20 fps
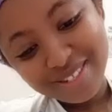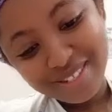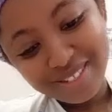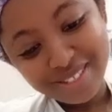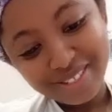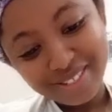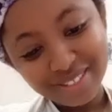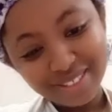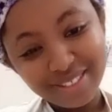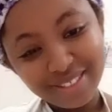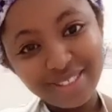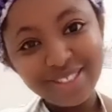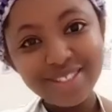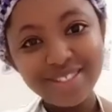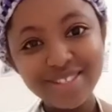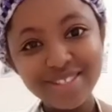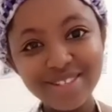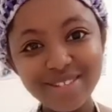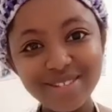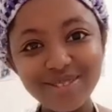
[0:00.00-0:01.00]

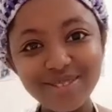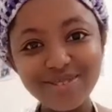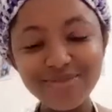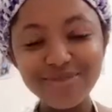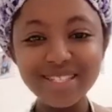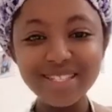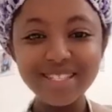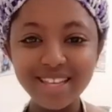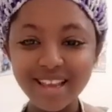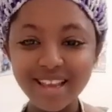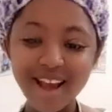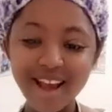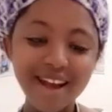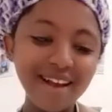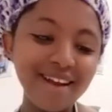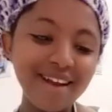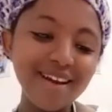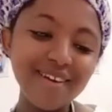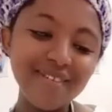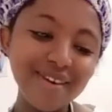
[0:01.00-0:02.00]
to eat with
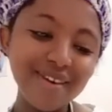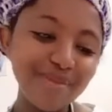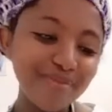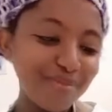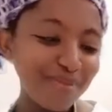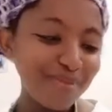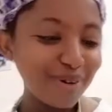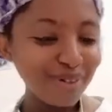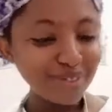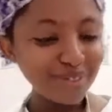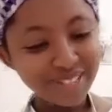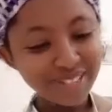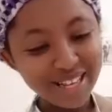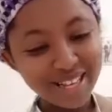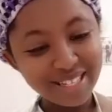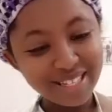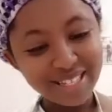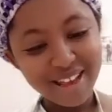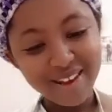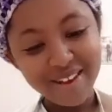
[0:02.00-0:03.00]
the
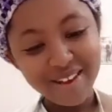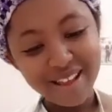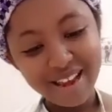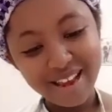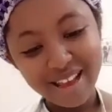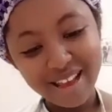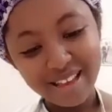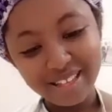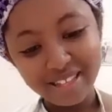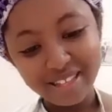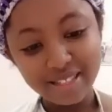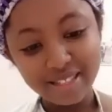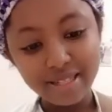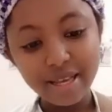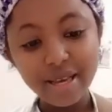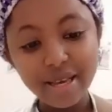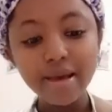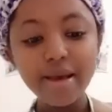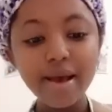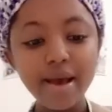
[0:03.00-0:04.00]
akara balls. That's
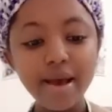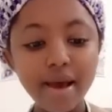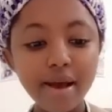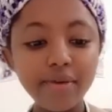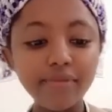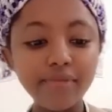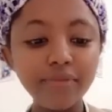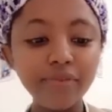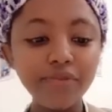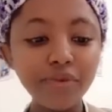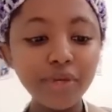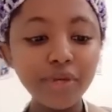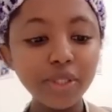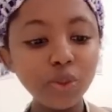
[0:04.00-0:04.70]
how I like it.